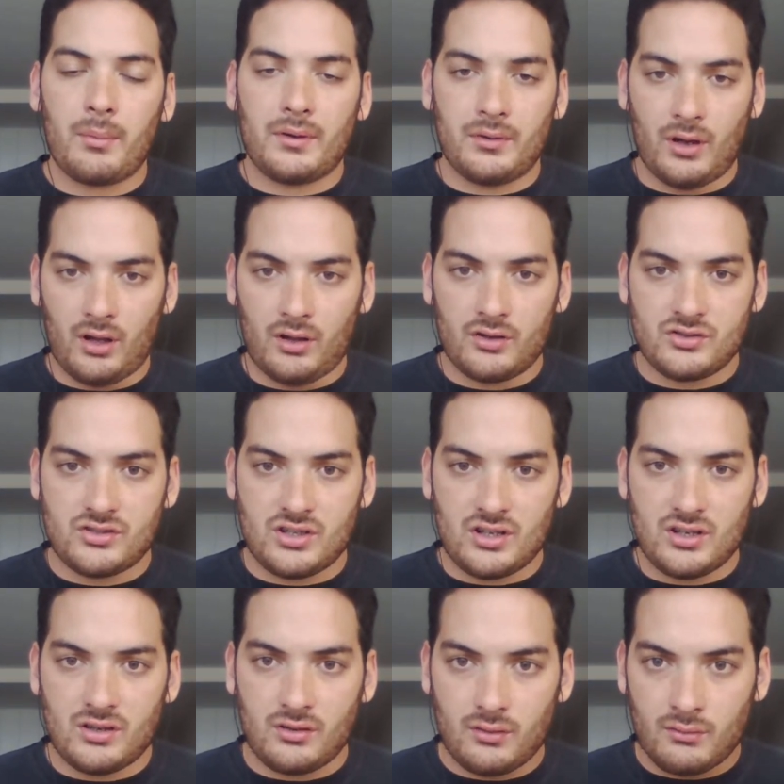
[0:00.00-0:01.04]
knowledge
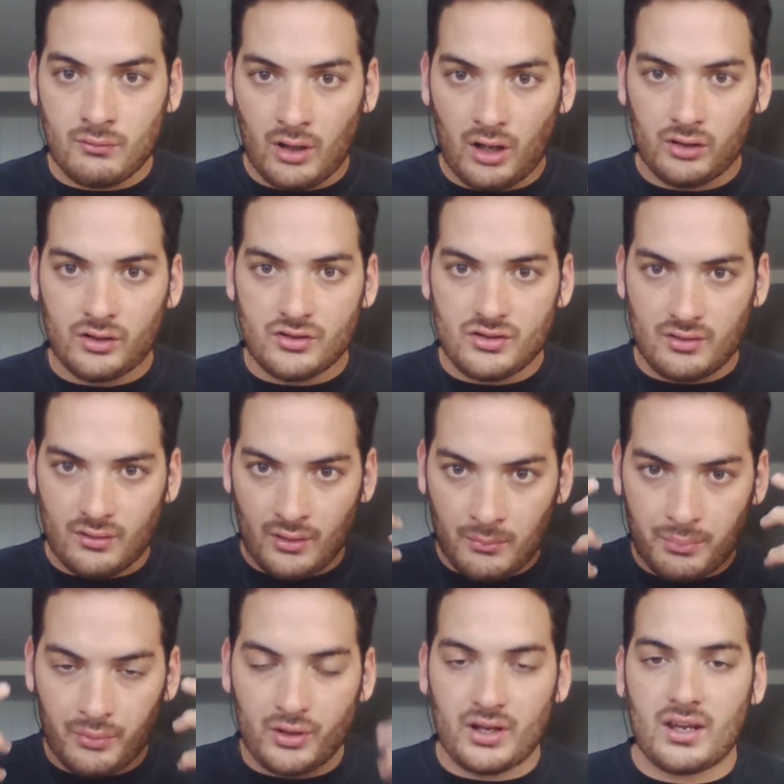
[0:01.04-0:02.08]

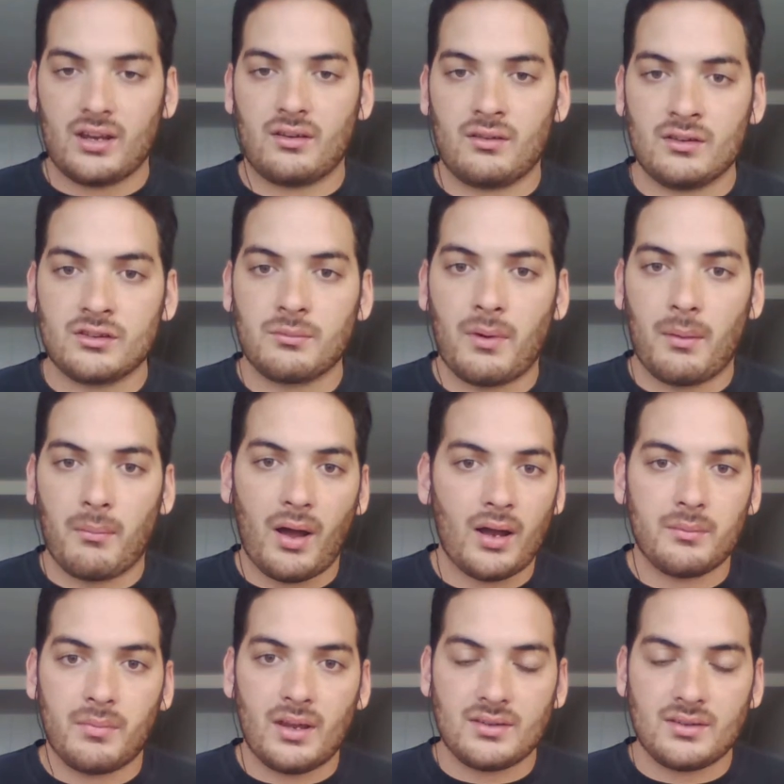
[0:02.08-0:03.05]
and putting it into my mind,